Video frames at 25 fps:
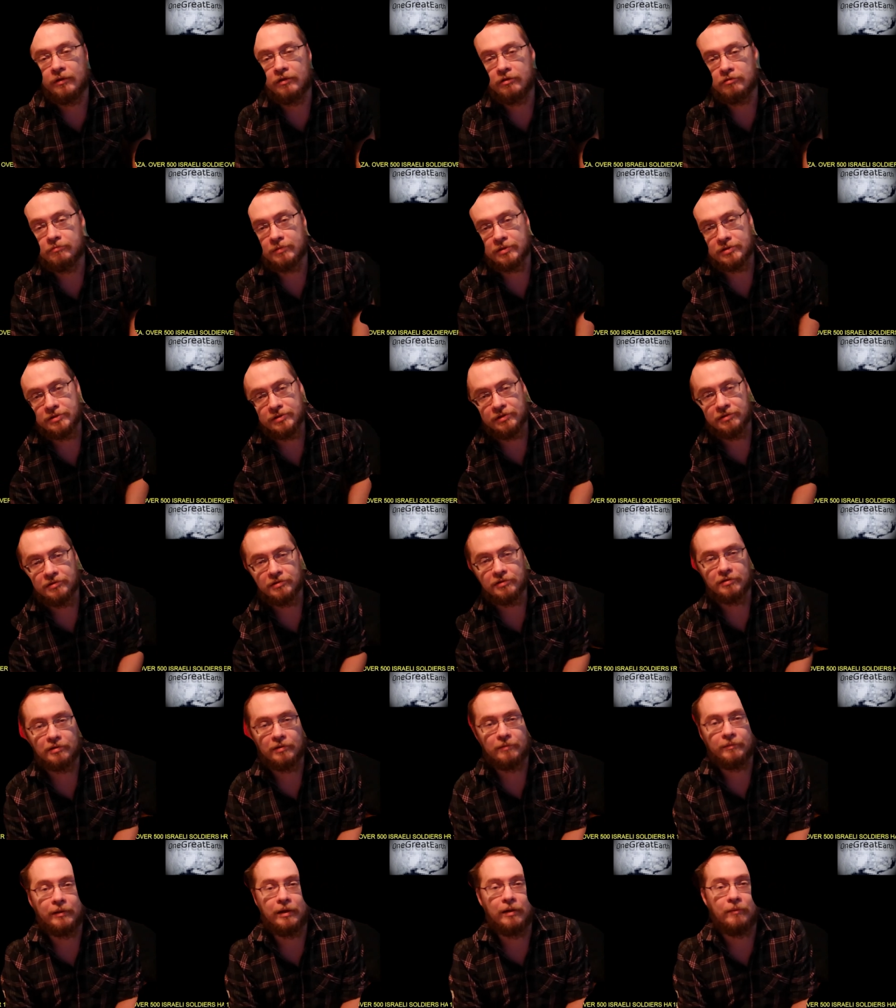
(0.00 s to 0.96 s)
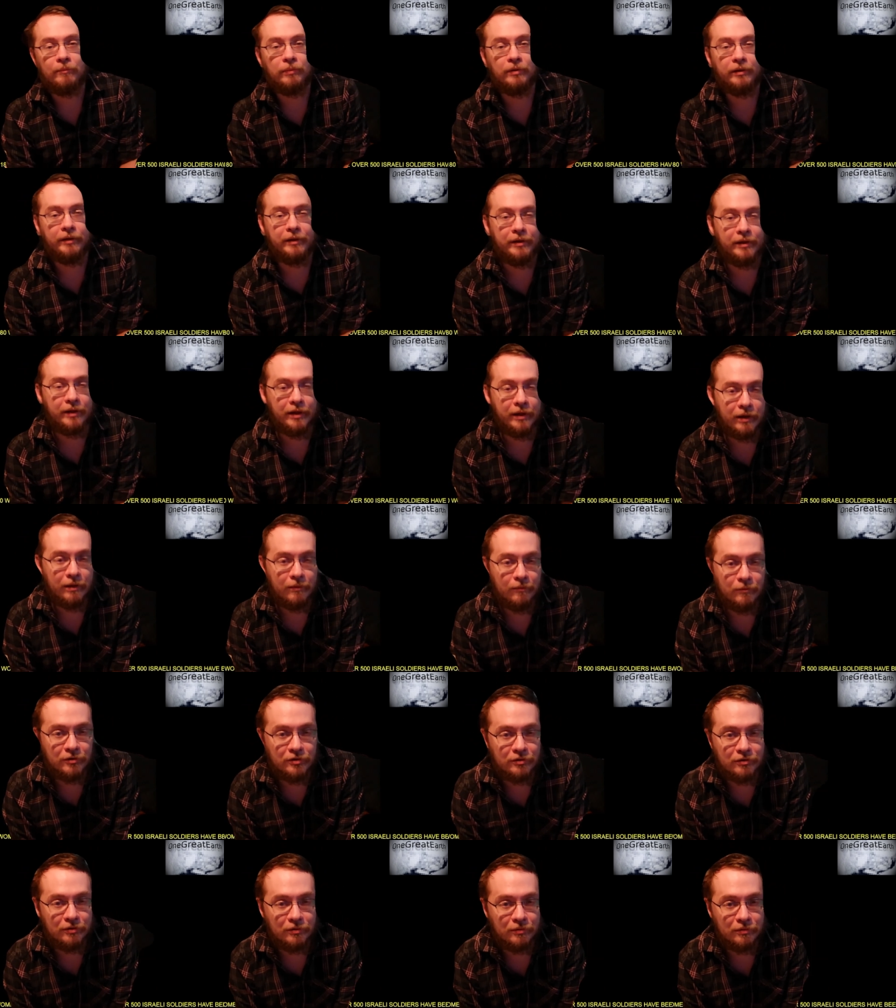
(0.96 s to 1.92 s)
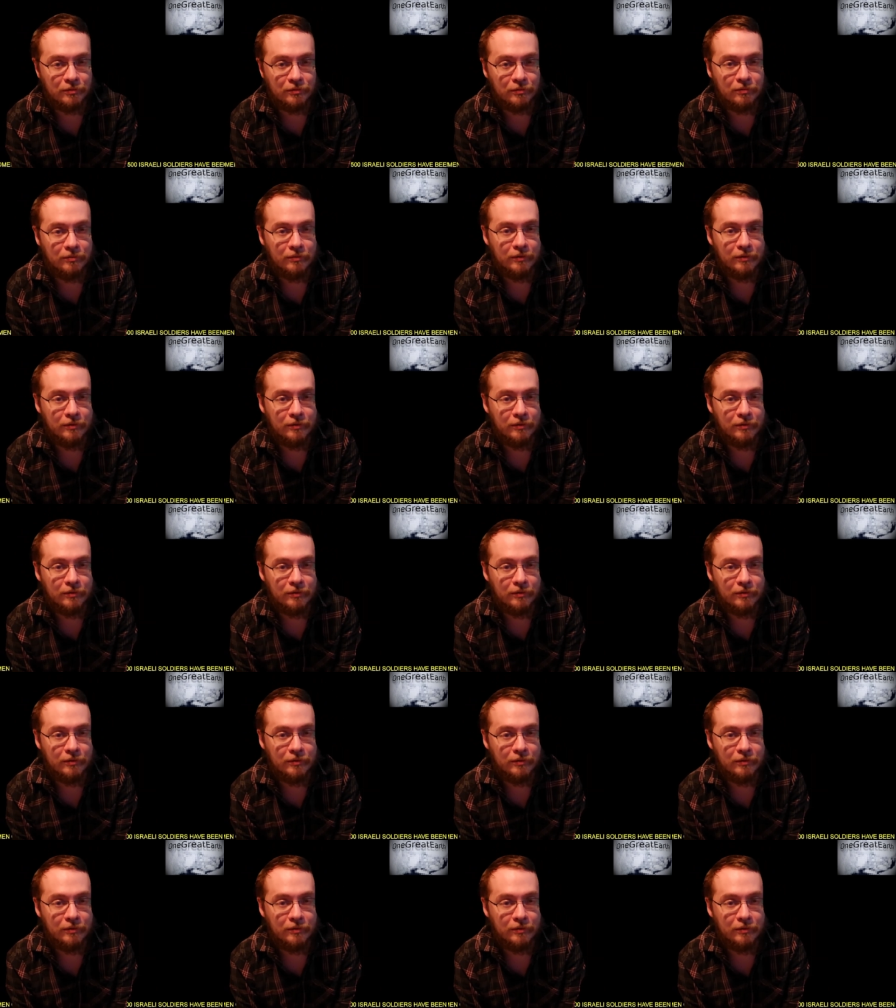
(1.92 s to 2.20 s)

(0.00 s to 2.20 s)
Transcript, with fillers: Especially since I'm not playing games, so